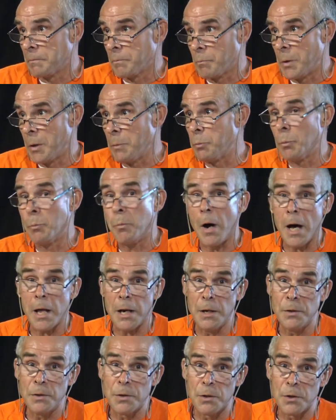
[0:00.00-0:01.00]
People bought
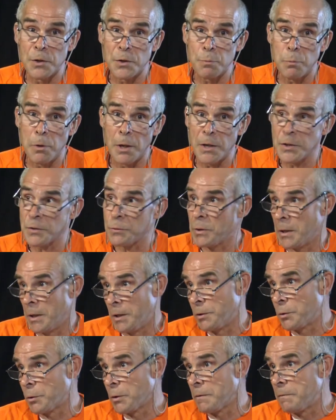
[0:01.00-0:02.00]
into this place
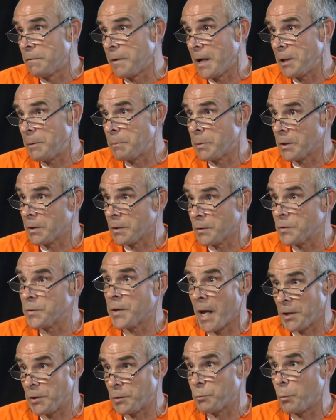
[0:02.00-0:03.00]
in good faith because
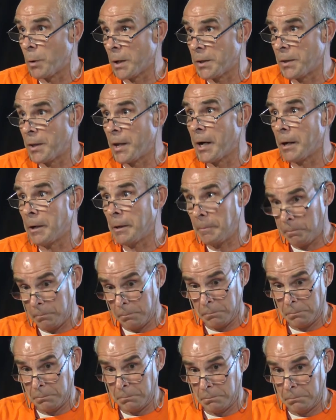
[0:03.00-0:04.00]
that's what they're
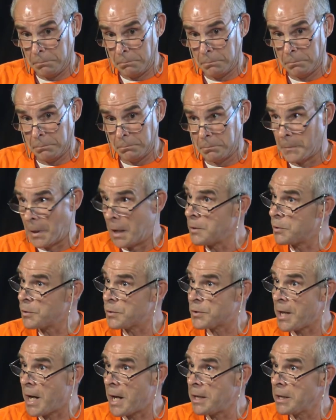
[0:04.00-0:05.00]

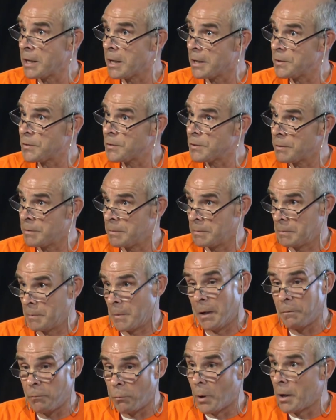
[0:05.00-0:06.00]
understanding us
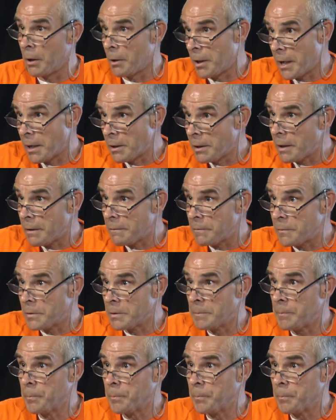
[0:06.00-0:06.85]
of where they lived,